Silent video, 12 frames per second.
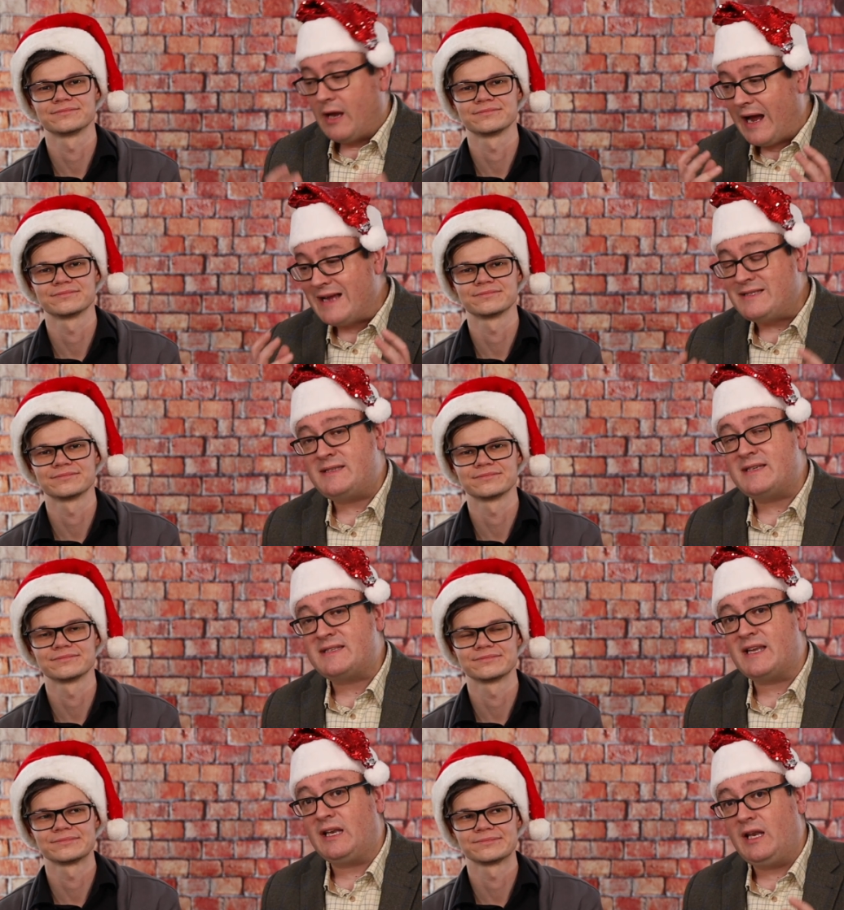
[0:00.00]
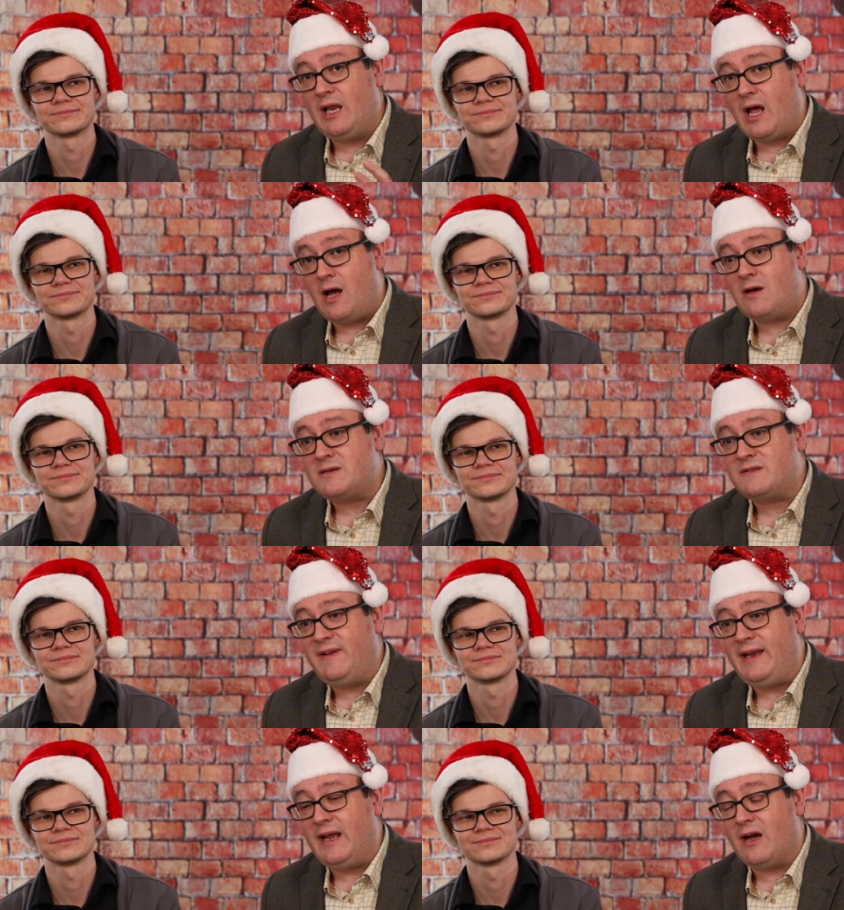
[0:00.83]
Speaker 1: as this is the last
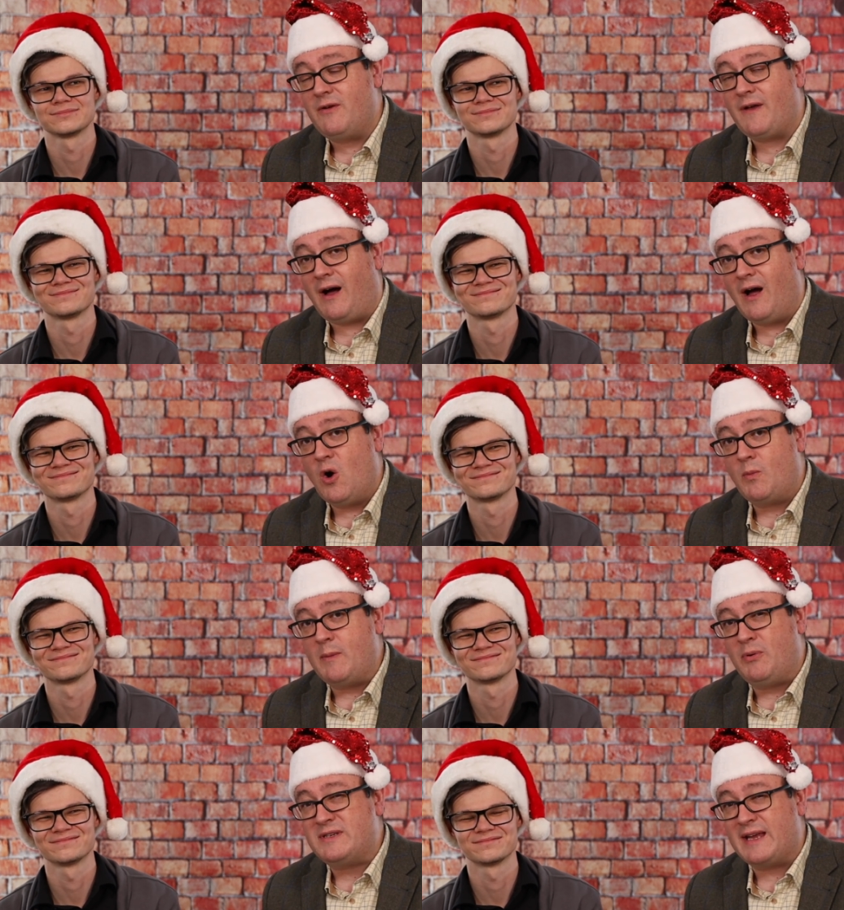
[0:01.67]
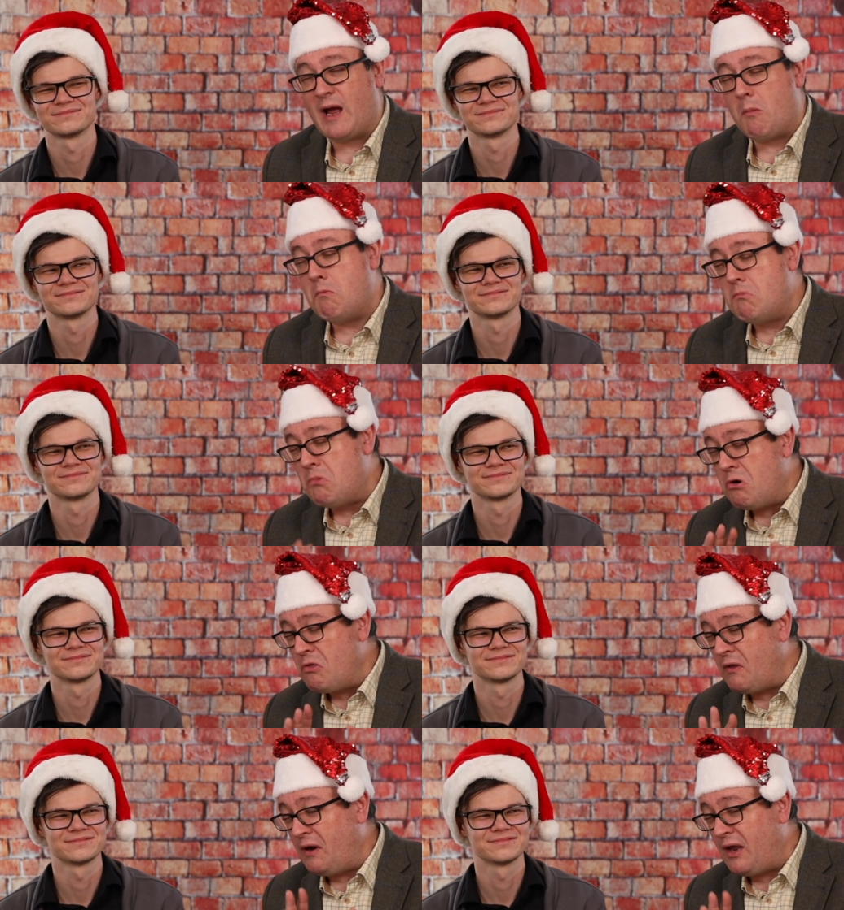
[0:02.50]
video that I will be putting out,
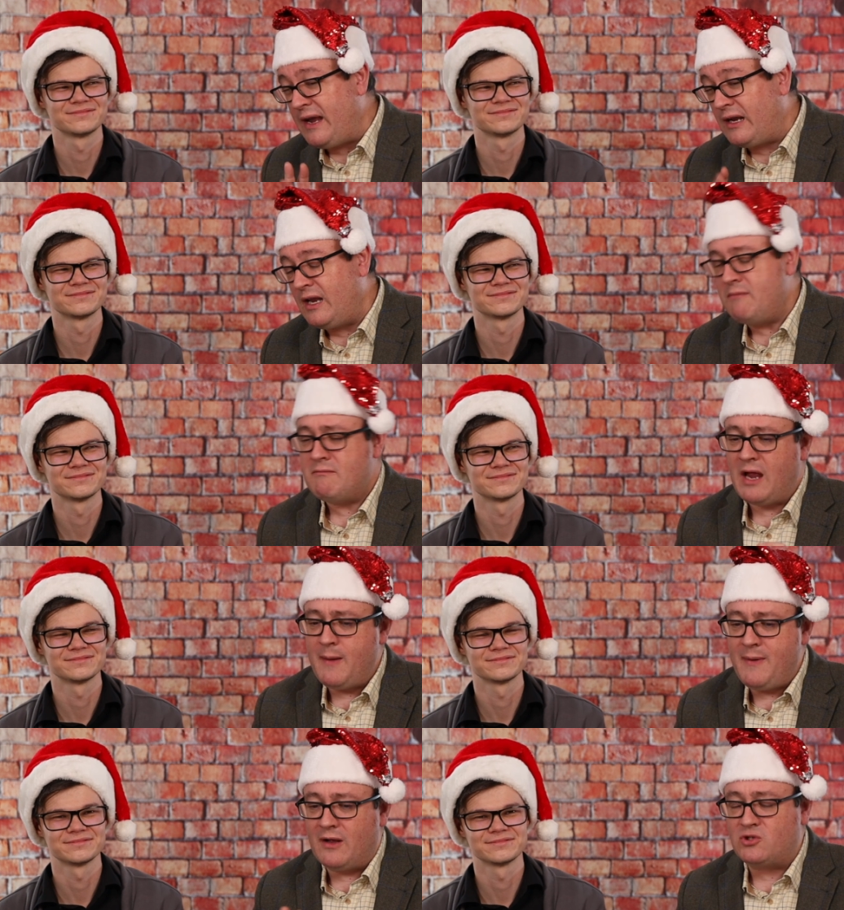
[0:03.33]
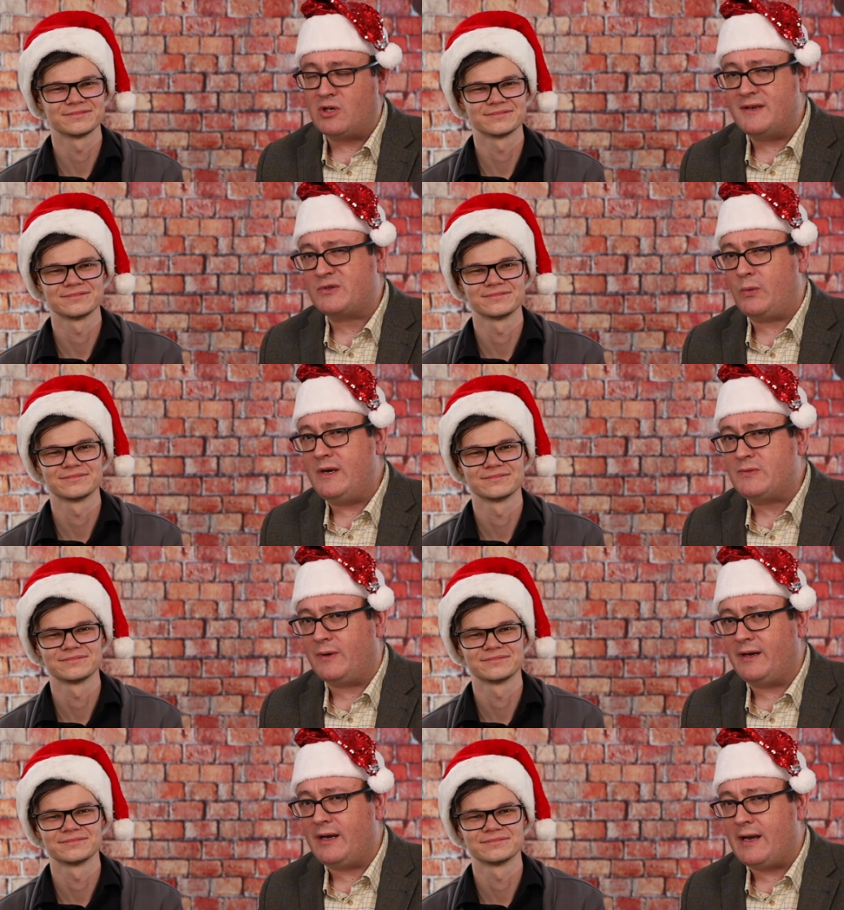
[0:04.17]
more than likely, maybe I'll try and squeeze
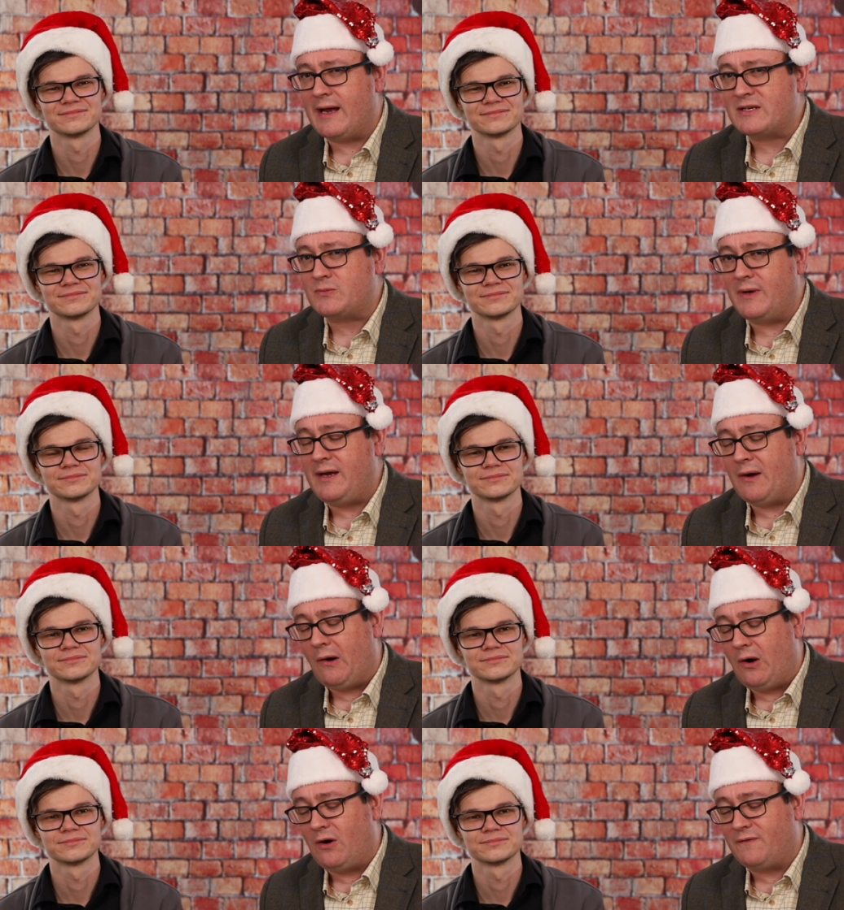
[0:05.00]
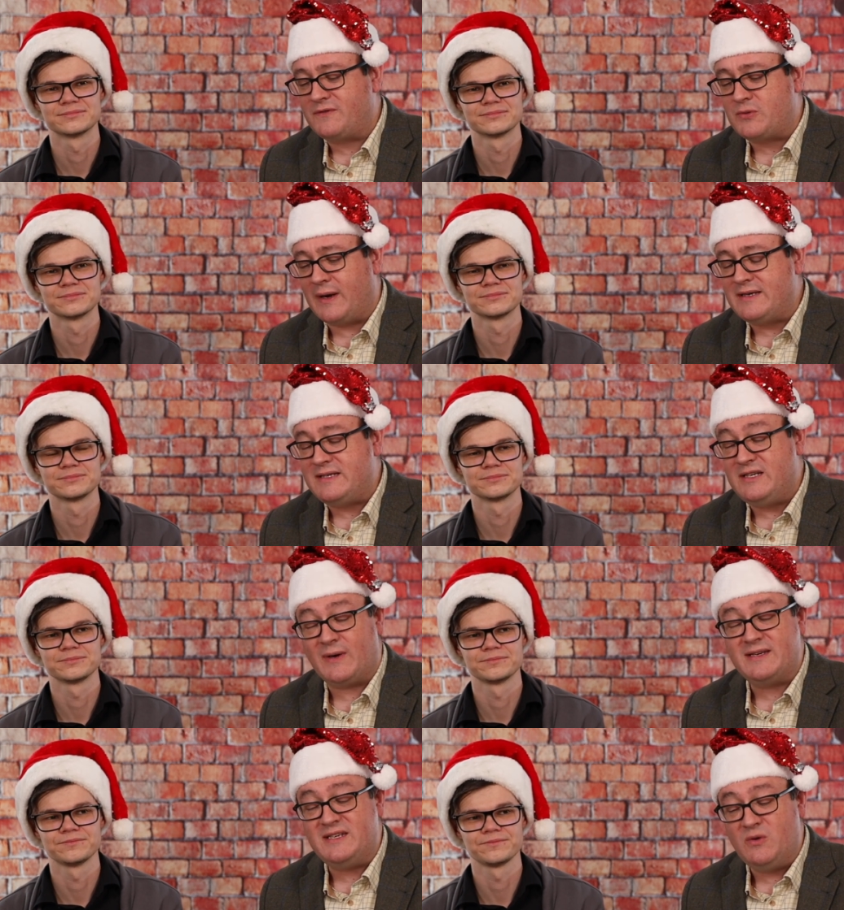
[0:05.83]
one in next week of
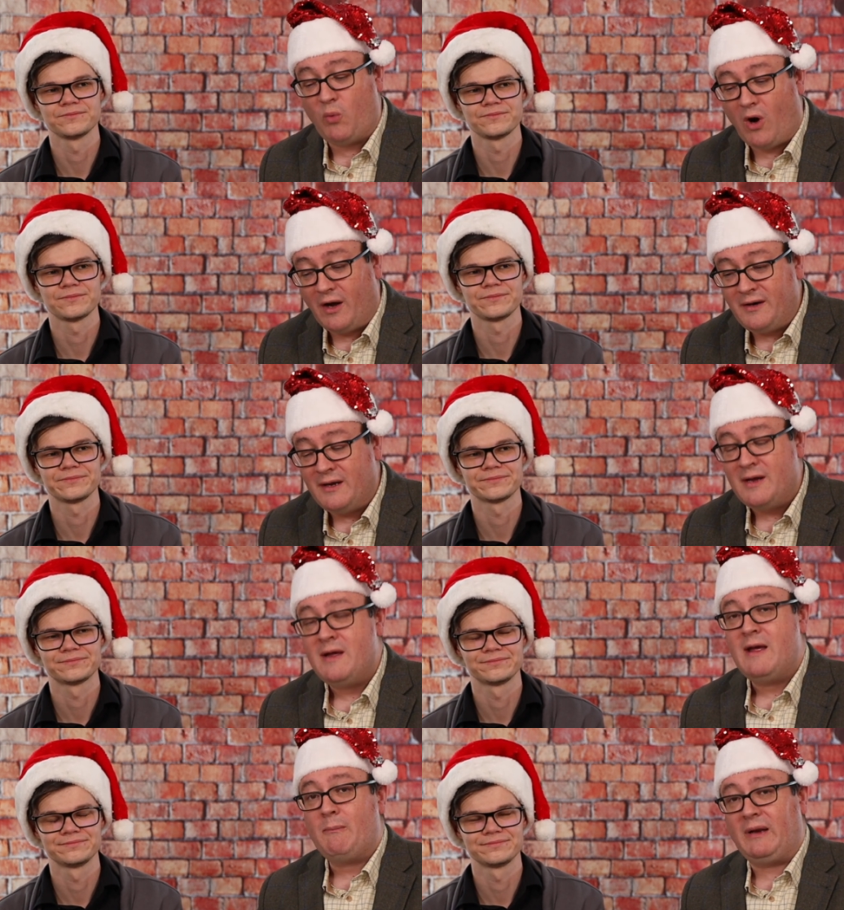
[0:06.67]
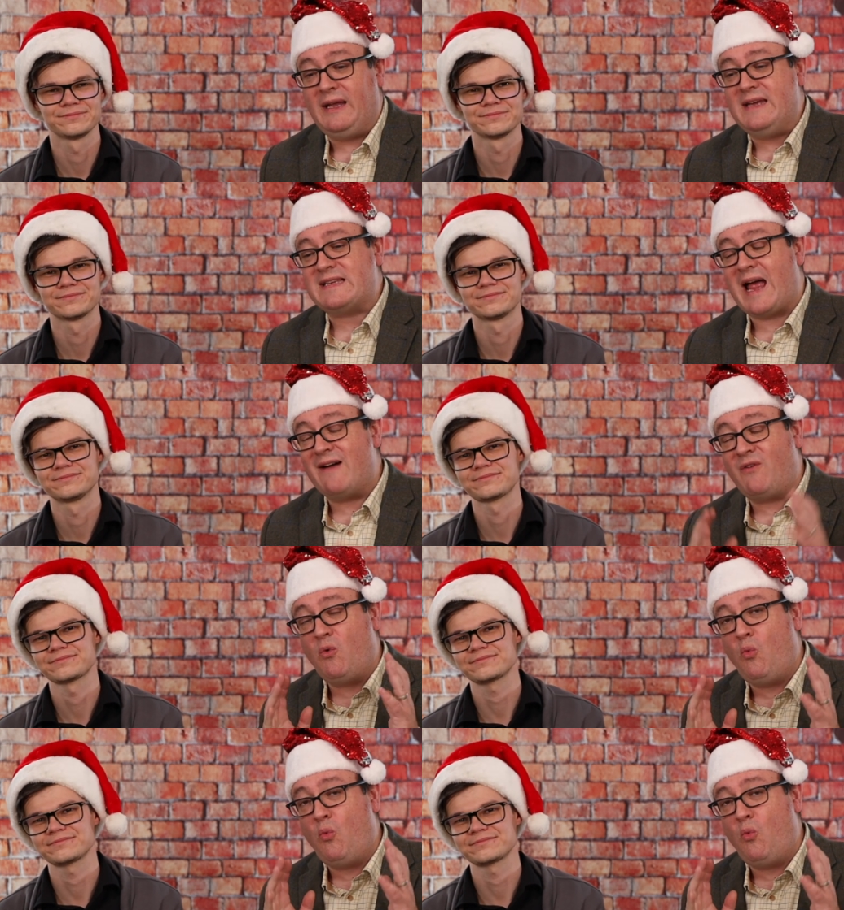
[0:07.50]
2021. Please have a